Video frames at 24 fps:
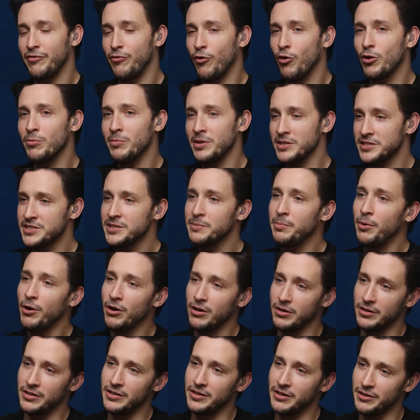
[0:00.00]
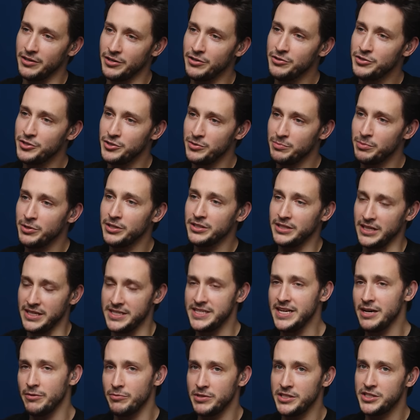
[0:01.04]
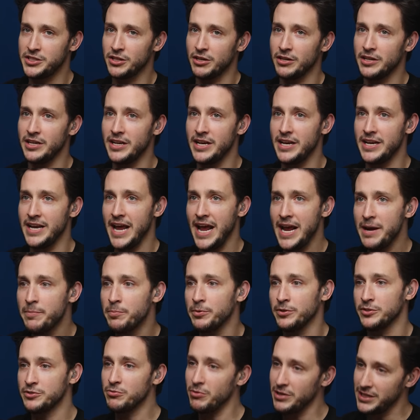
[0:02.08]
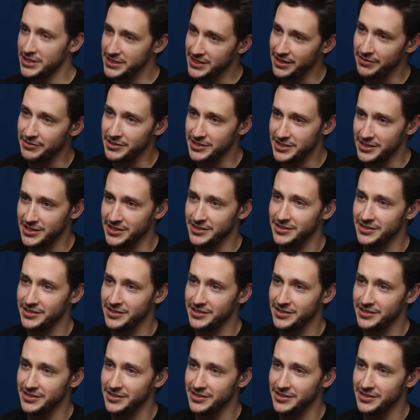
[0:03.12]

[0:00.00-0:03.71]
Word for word: four months apart in Are our you YouTube serious? birthdays. Yeah, we started in April 2017.